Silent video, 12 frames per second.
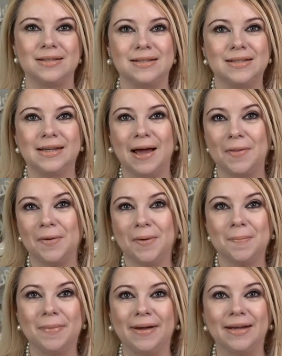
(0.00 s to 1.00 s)
it
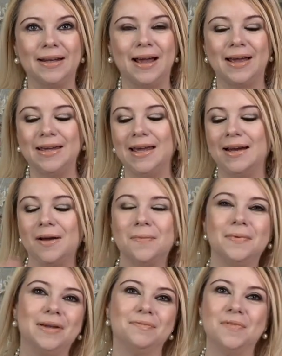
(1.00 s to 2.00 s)
together. But I cannot
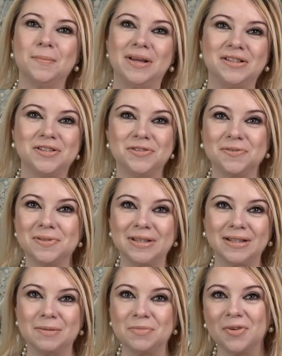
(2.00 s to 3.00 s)
wait for my shoes
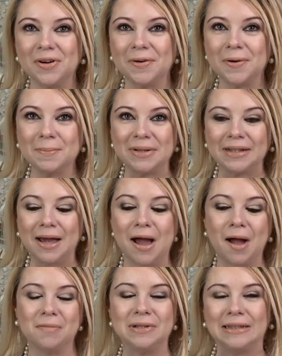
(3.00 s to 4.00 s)
anymore. Normally
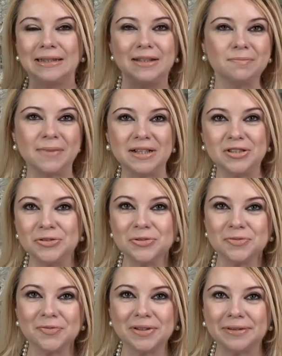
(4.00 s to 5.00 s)
I would leave my
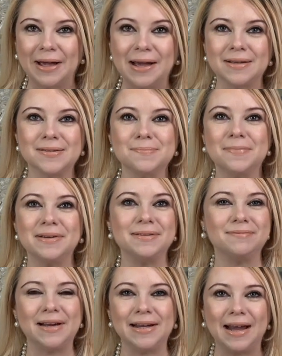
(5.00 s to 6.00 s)
shoes for last,
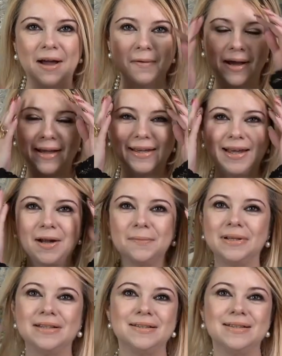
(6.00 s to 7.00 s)
but right now I cannot
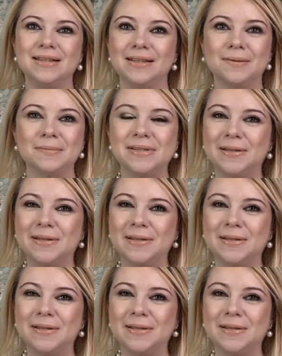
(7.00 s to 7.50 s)
wait to see them.